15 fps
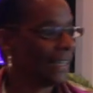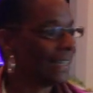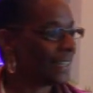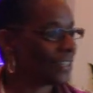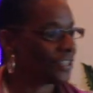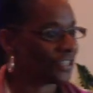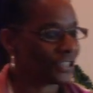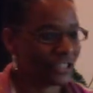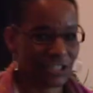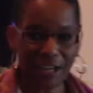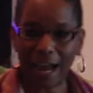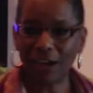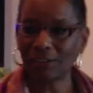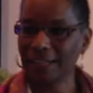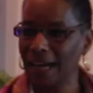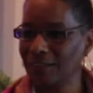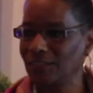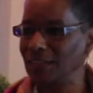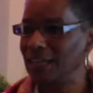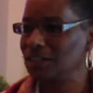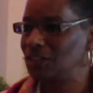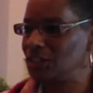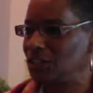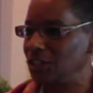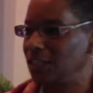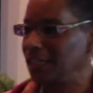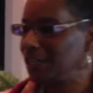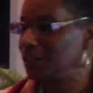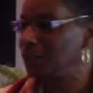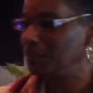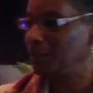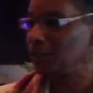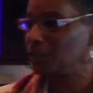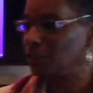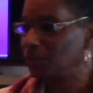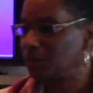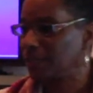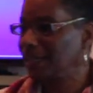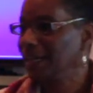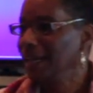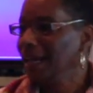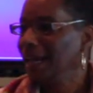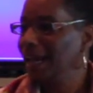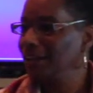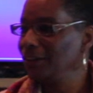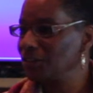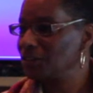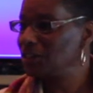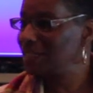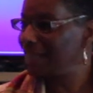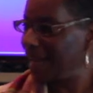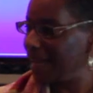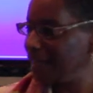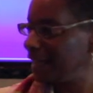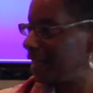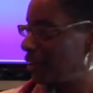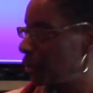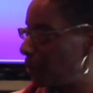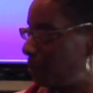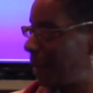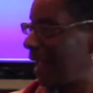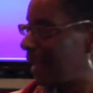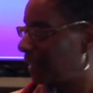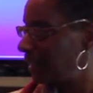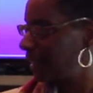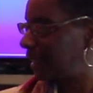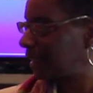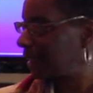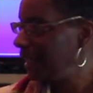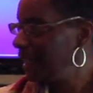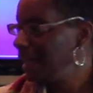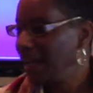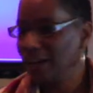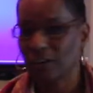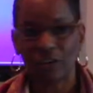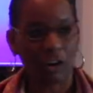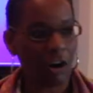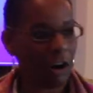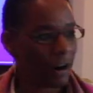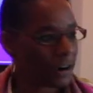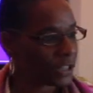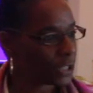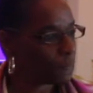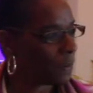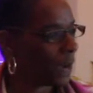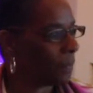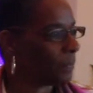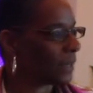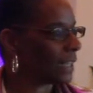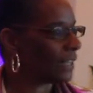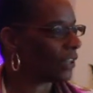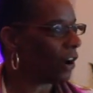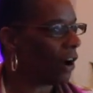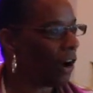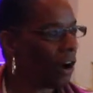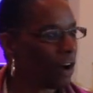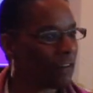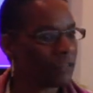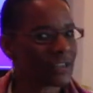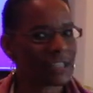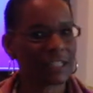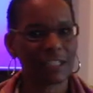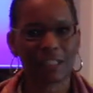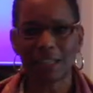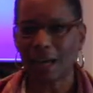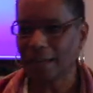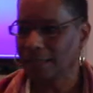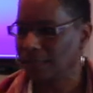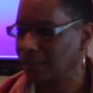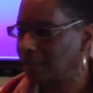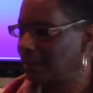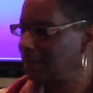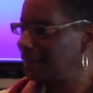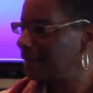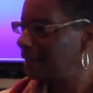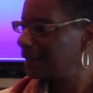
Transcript: and she's shouting out things that you need to be doing. And you're standing and you're pedaling, and your heart's pumping, and all of a sudden,